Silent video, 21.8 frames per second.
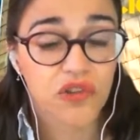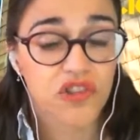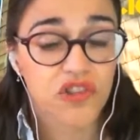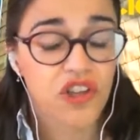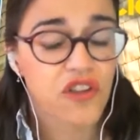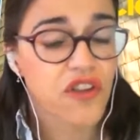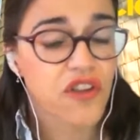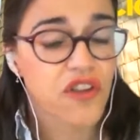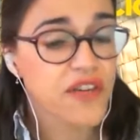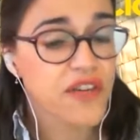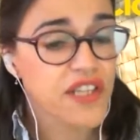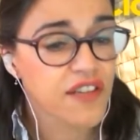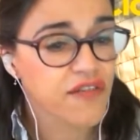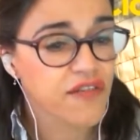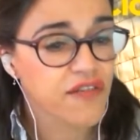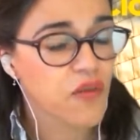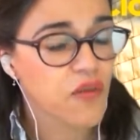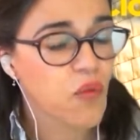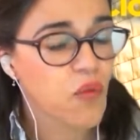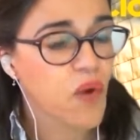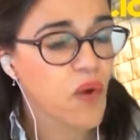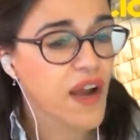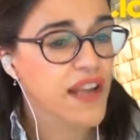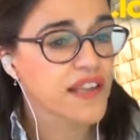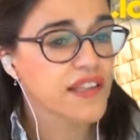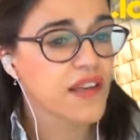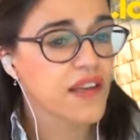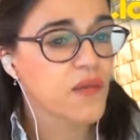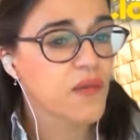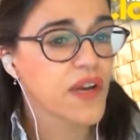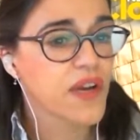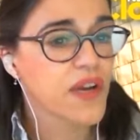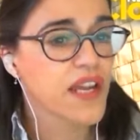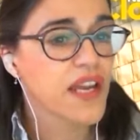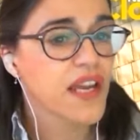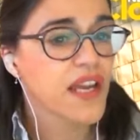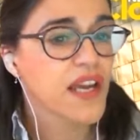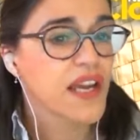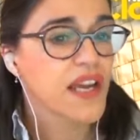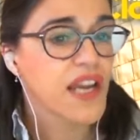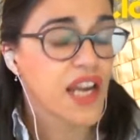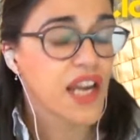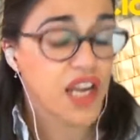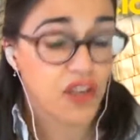So there are different ways that we
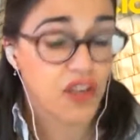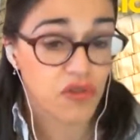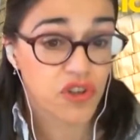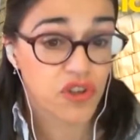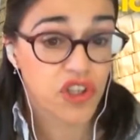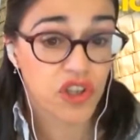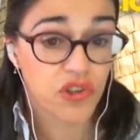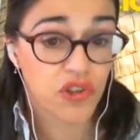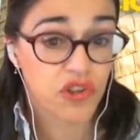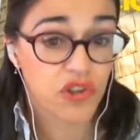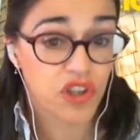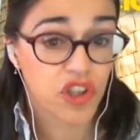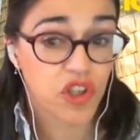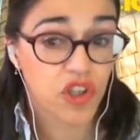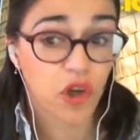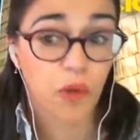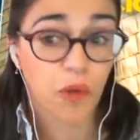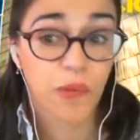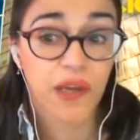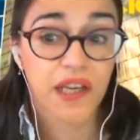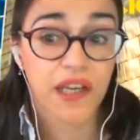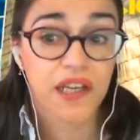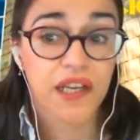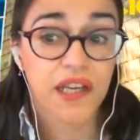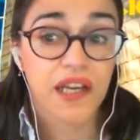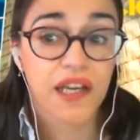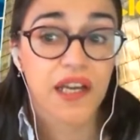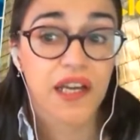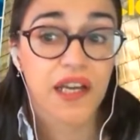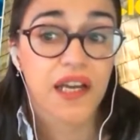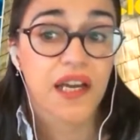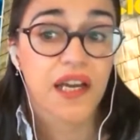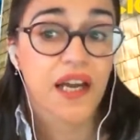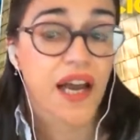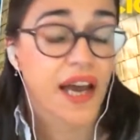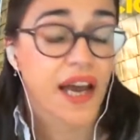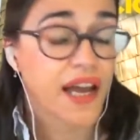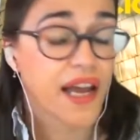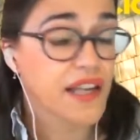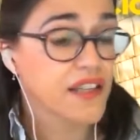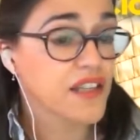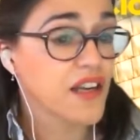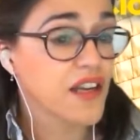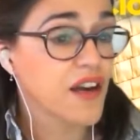introduce the topic
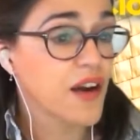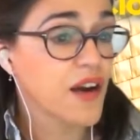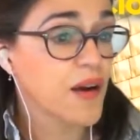and